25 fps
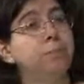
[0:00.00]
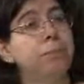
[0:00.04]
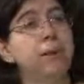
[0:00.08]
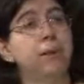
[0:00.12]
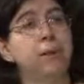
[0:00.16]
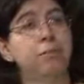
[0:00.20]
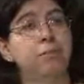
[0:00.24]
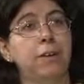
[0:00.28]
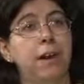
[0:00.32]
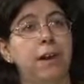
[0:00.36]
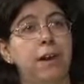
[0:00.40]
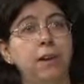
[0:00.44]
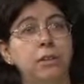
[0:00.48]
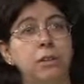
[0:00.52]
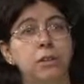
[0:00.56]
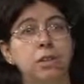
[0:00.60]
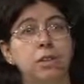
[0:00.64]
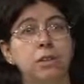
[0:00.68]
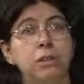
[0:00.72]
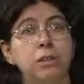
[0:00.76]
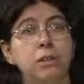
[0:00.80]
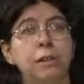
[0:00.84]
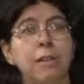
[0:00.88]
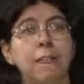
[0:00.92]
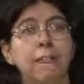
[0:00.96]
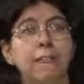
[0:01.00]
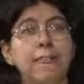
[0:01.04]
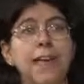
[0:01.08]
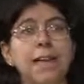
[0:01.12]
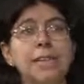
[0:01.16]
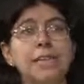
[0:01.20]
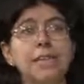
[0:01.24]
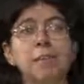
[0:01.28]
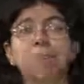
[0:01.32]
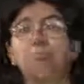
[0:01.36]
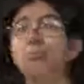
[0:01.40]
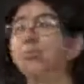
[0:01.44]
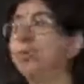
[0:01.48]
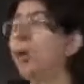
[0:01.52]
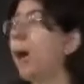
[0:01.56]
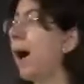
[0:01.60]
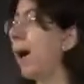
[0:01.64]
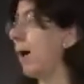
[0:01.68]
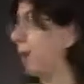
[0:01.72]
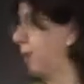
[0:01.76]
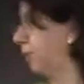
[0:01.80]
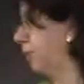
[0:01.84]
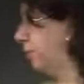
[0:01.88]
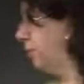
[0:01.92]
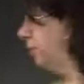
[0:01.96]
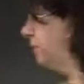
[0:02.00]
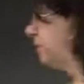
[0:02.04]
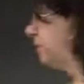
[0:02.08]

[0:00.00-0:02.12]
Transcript: P of H, that's a prior,